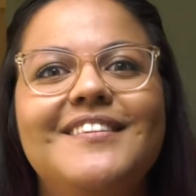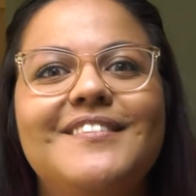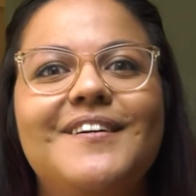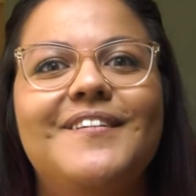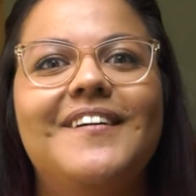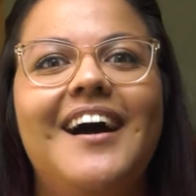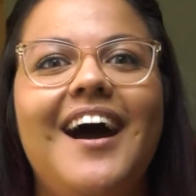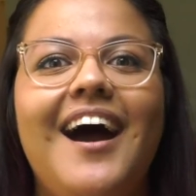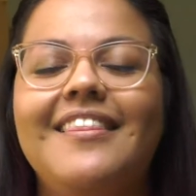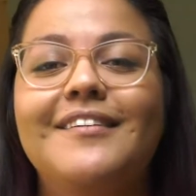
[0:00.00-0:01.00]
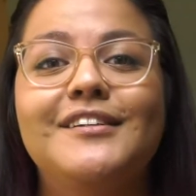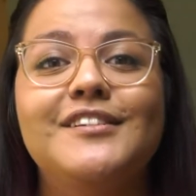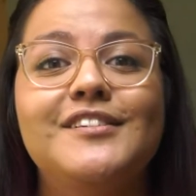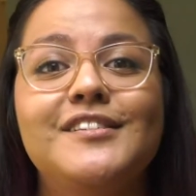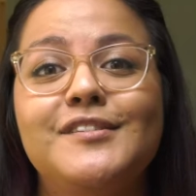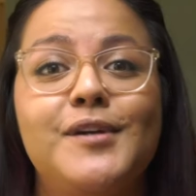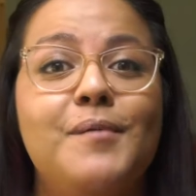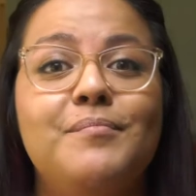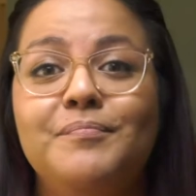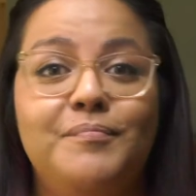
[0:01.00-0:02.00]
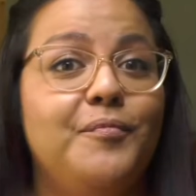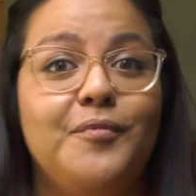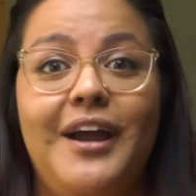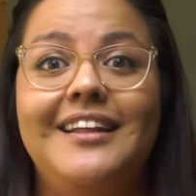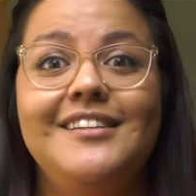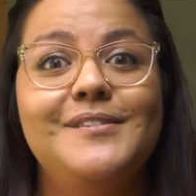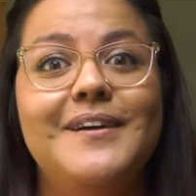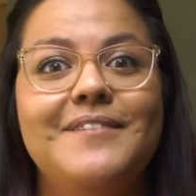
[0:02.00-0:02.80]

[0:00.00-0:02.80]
So I think we should just jump right into